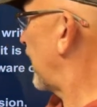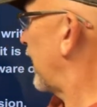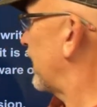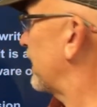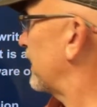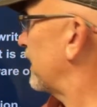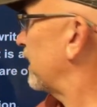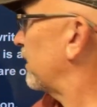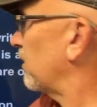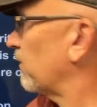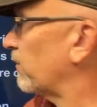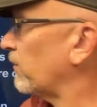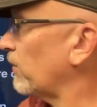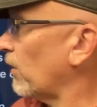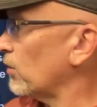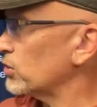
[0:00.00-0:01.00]
idea here
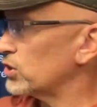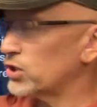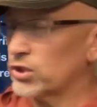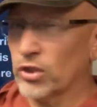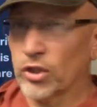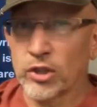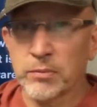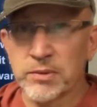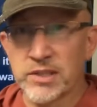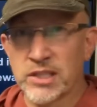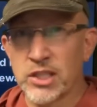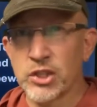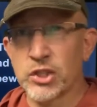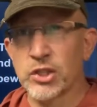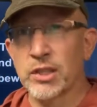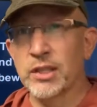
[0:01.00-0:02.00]
false
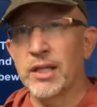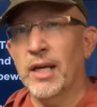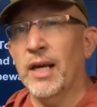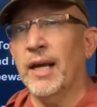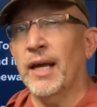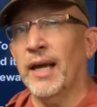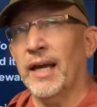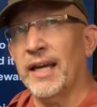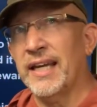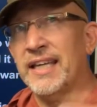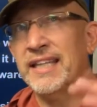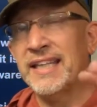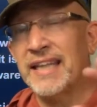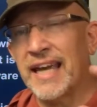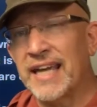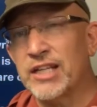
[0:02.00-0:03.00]
circumcision uh, in
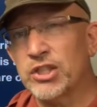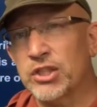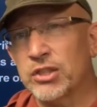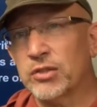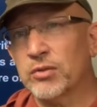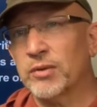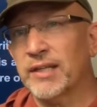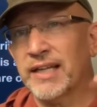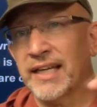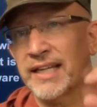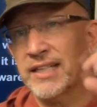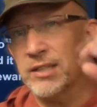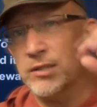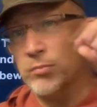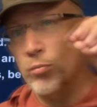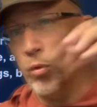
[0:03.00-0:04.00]
the ancient greek it
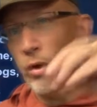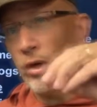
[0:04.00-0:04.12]
is more